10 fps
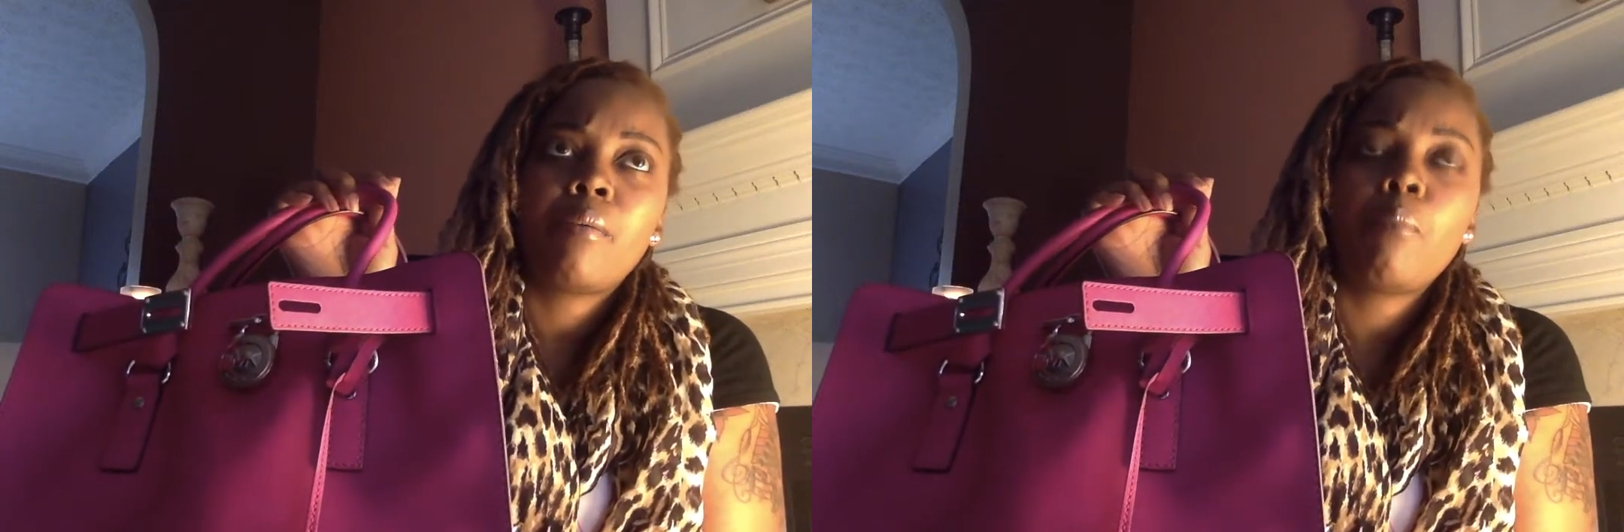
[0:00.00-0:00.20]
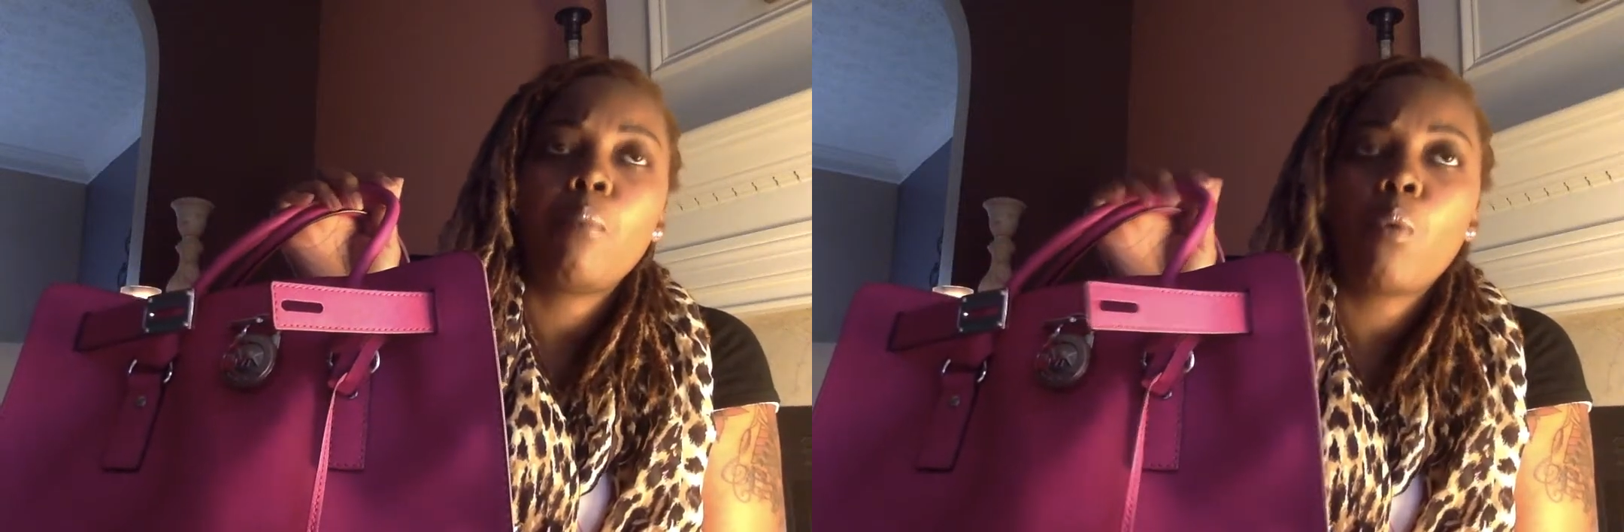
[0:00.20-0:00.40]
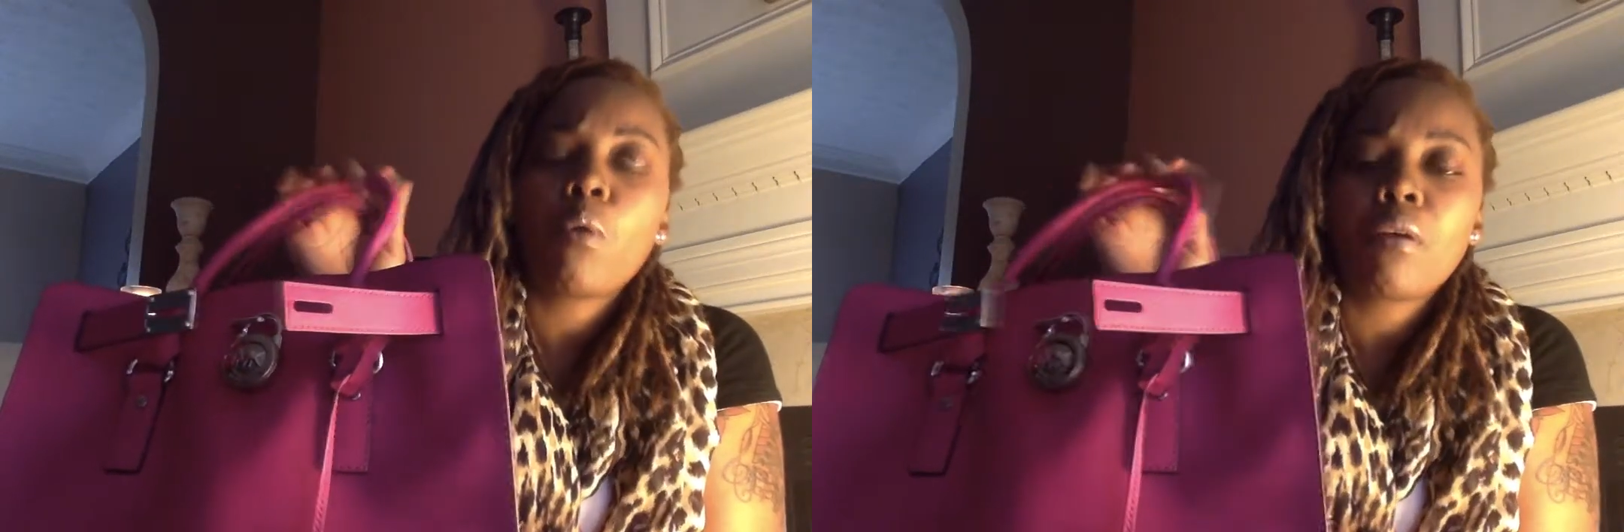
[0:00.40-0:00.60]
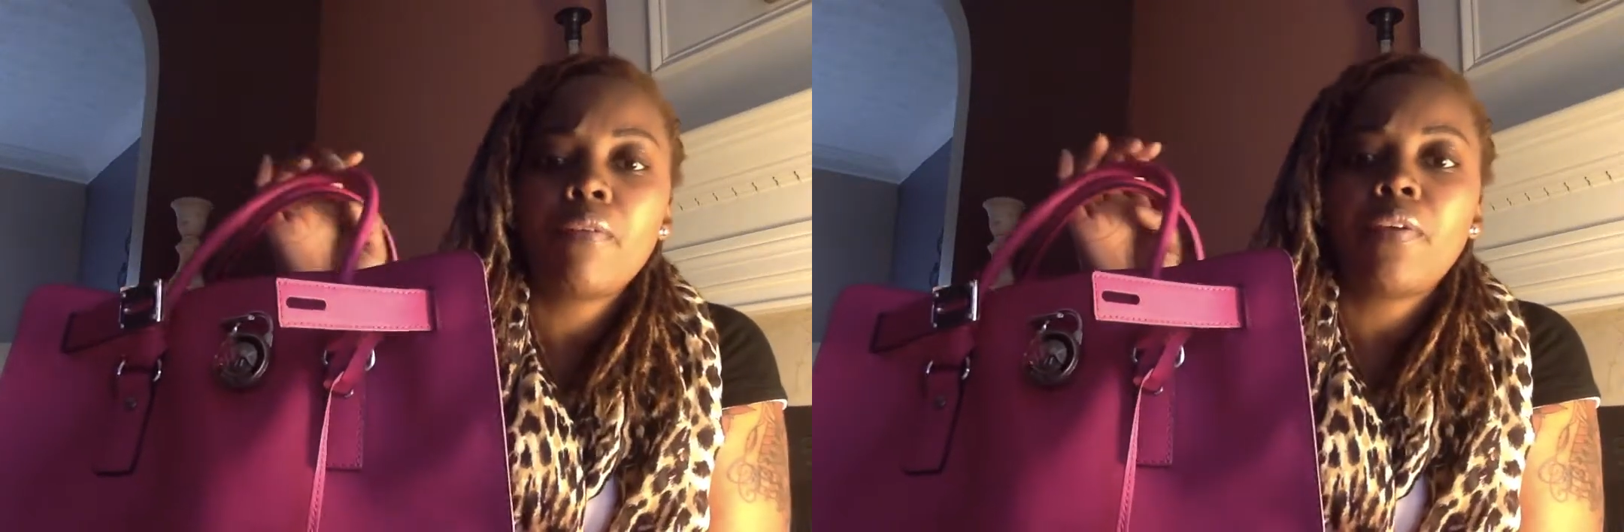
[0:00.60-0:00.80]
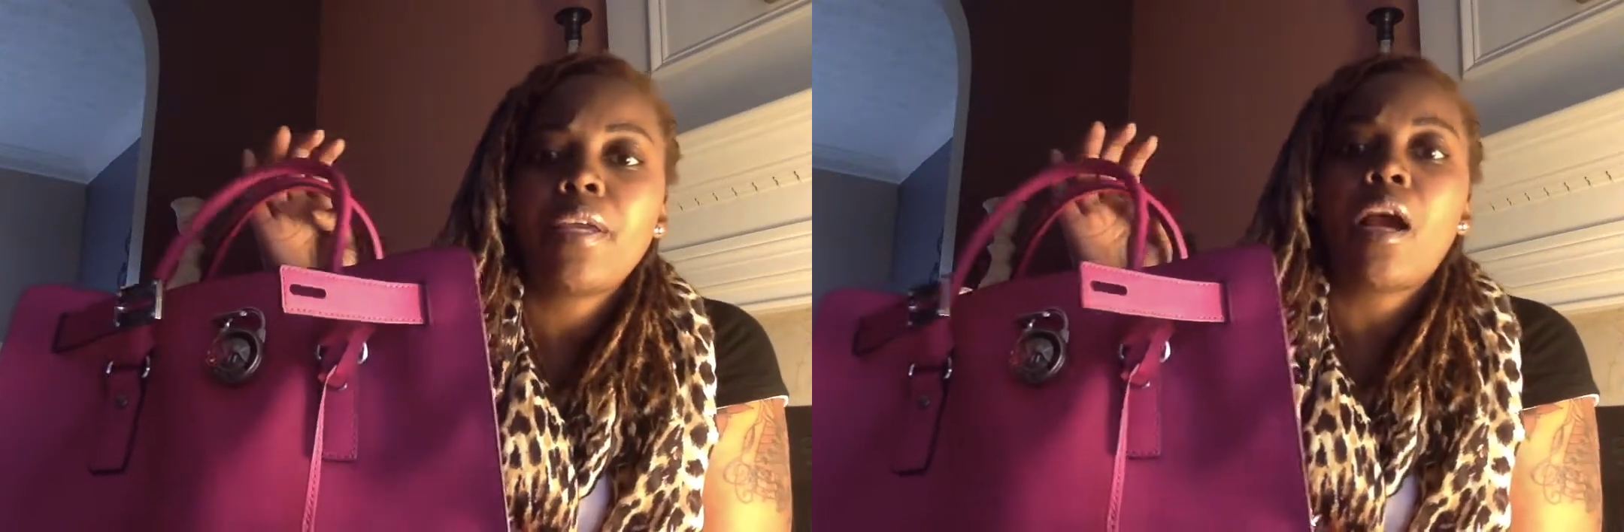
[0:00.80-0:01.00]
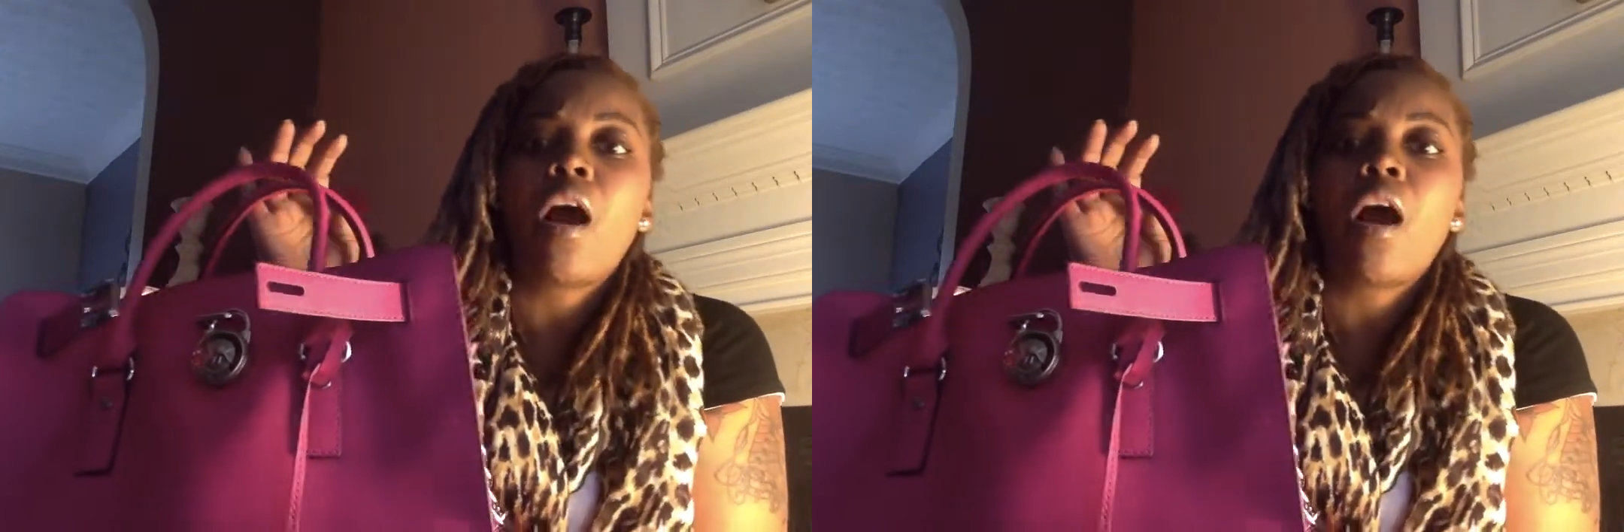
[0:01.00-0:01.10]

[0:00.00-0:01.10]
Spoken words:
more of a